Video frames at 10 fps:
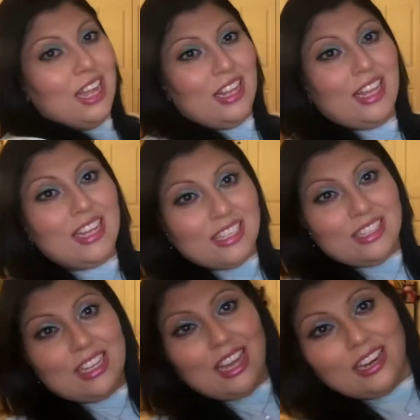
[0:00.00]
Like I
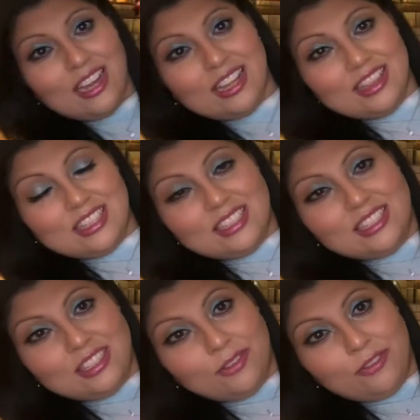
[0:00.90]
said, this is
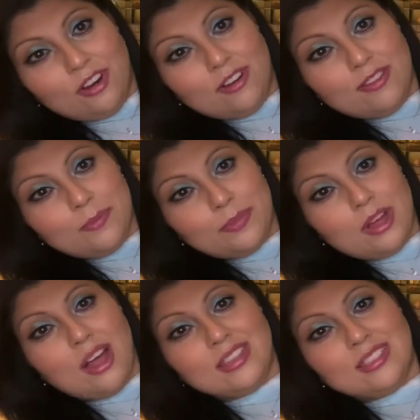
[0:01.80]
the front of the
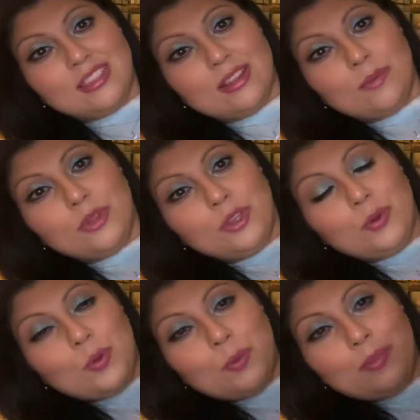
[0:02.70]
box, and then when you
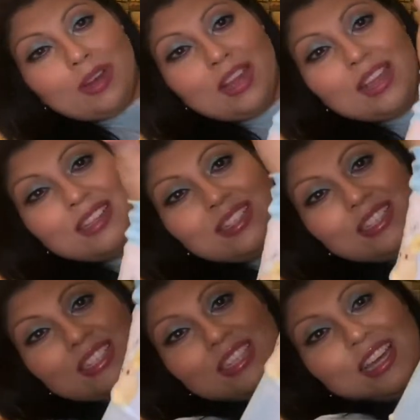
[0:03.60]
open
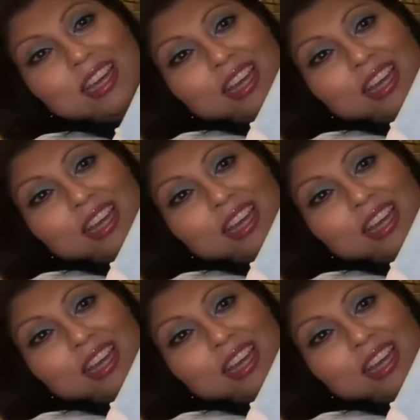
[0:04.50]
it,